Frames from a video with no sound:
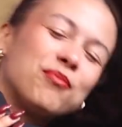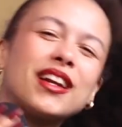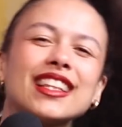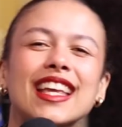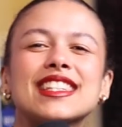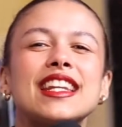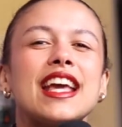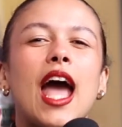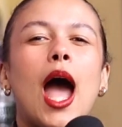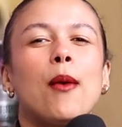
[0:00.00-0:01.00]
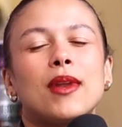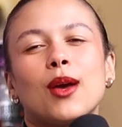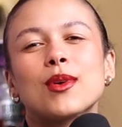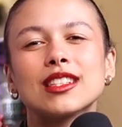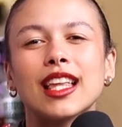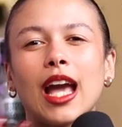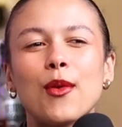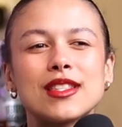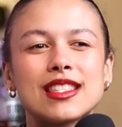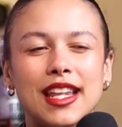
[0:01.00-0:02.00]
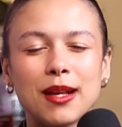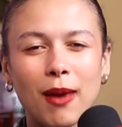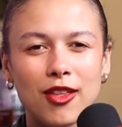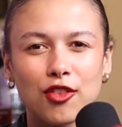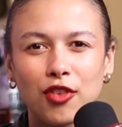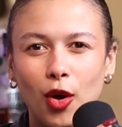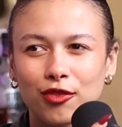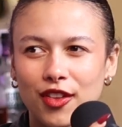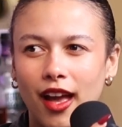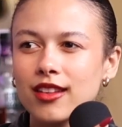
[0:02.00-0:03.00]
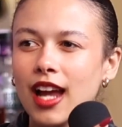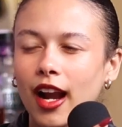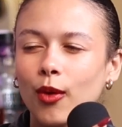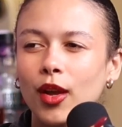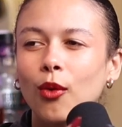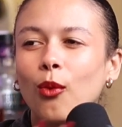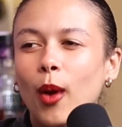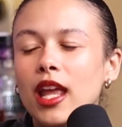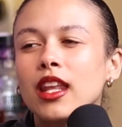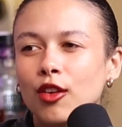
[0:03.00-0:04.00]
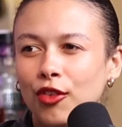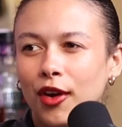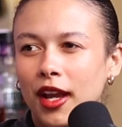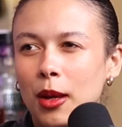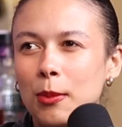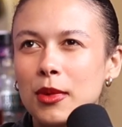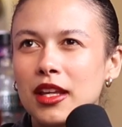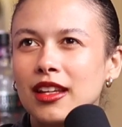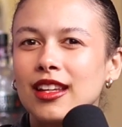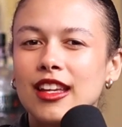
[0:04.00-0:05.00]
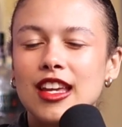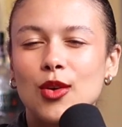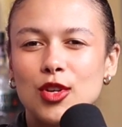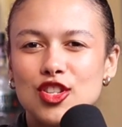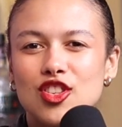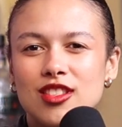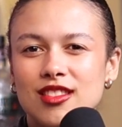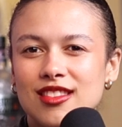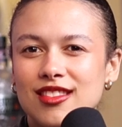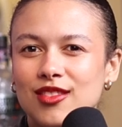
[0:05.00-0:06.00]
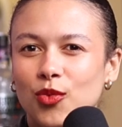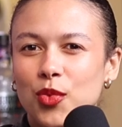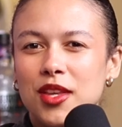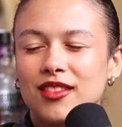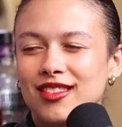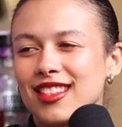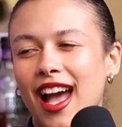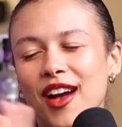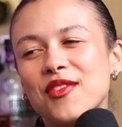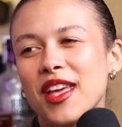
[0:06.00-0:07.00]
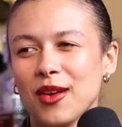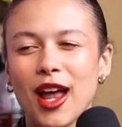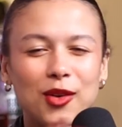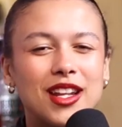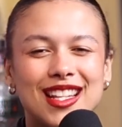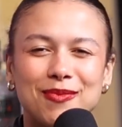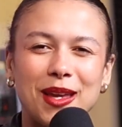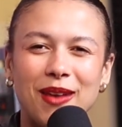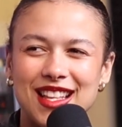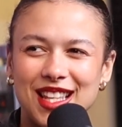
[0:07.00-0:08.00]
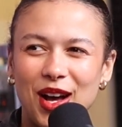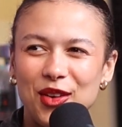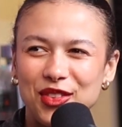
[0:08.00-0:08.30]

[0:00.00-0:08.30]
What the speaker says: But it like didn't happen. It wasn't like I was sitting by the phone for that entire week waiting for him. It was just anyway, I don't need to explain myself.